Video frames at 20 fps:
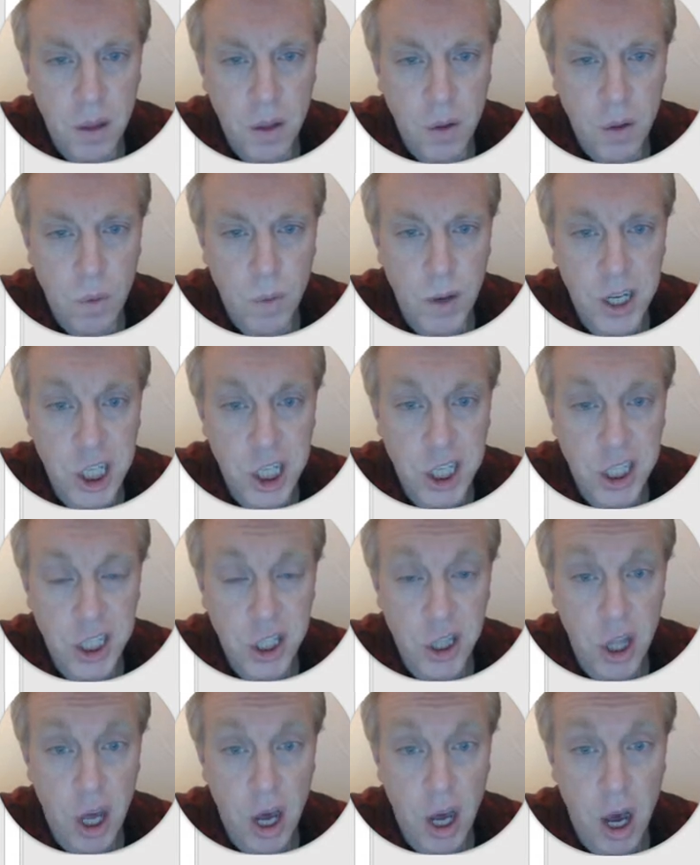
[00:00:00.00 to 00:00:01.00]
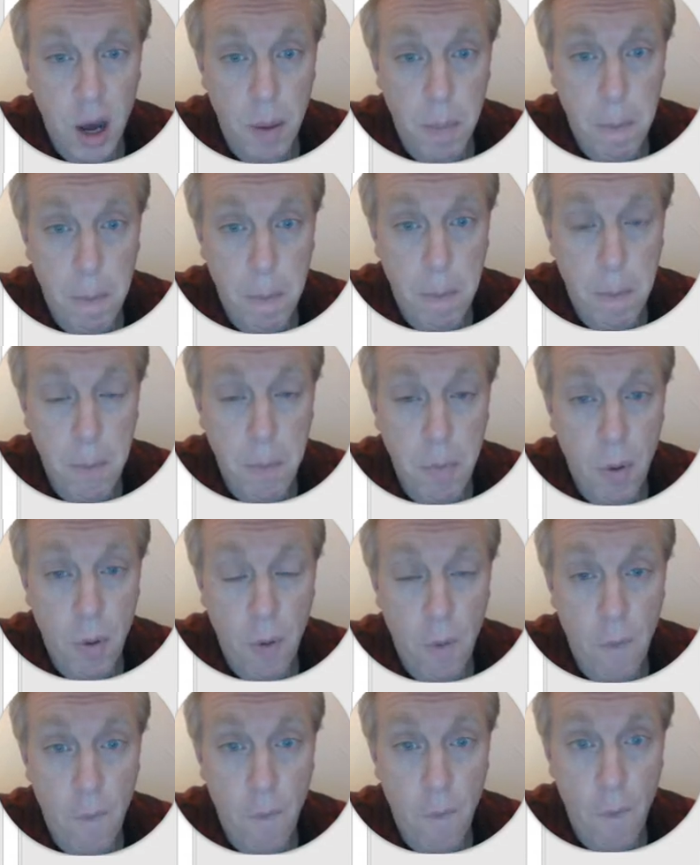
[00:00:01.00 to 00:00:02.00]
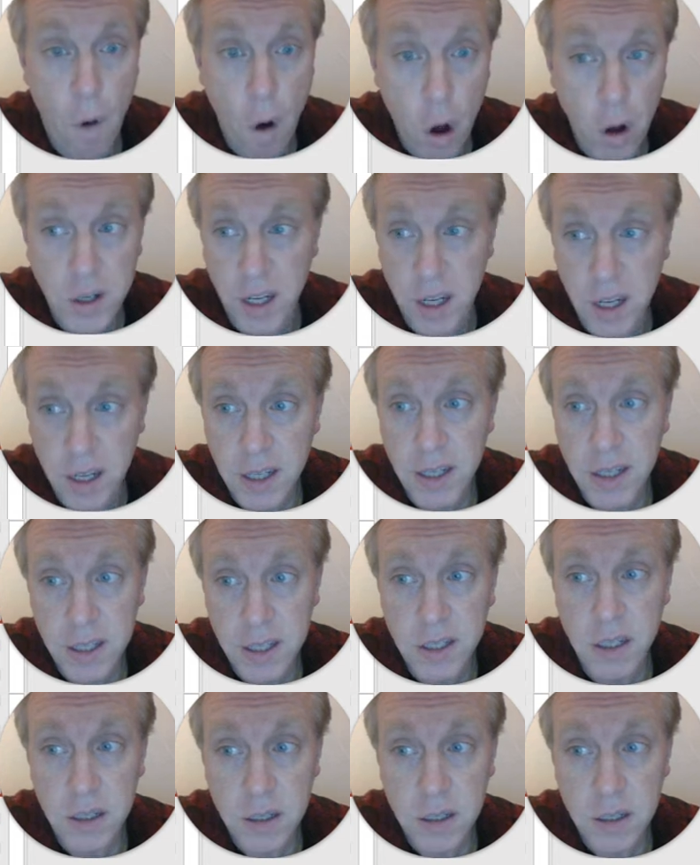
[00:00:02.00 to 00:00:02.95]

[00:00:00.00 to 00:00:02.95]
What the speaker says: which is the product,